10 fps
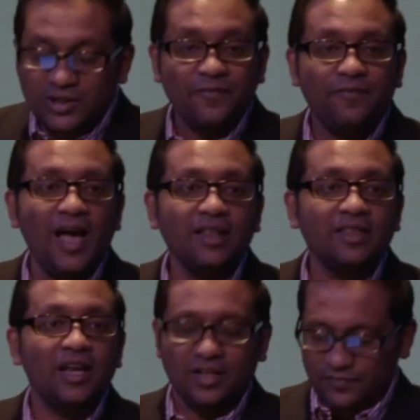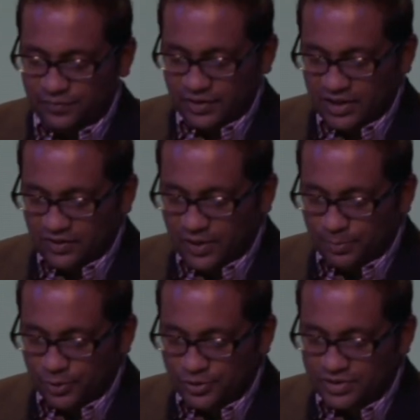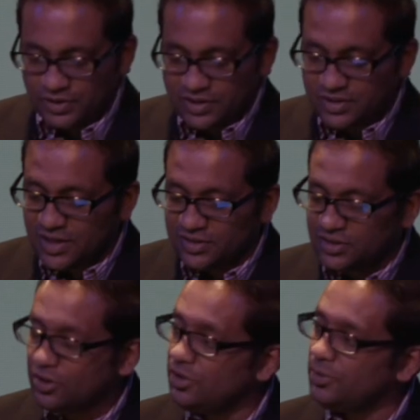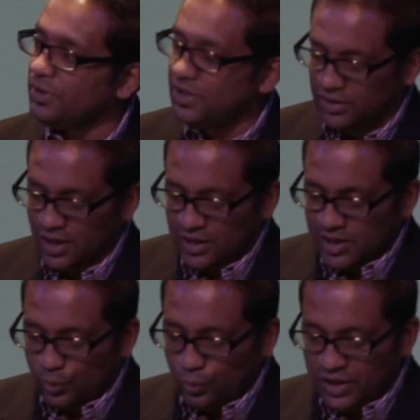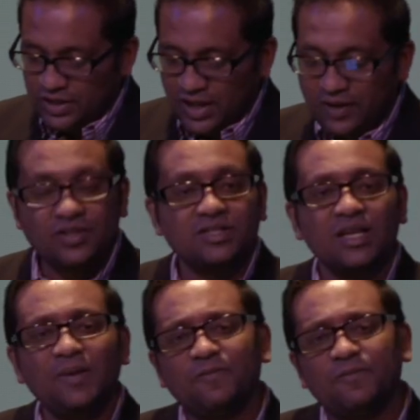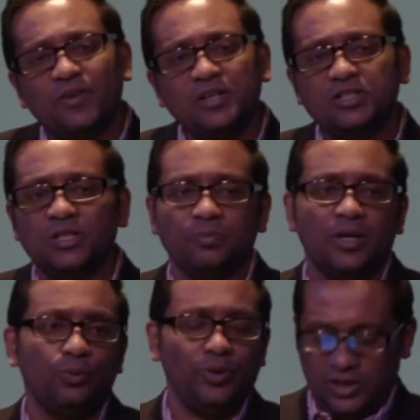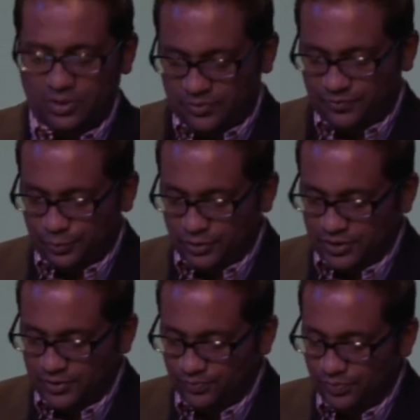The fact that I can forgive a person doesn't necessarily mean that we can have the same friendship that we had before.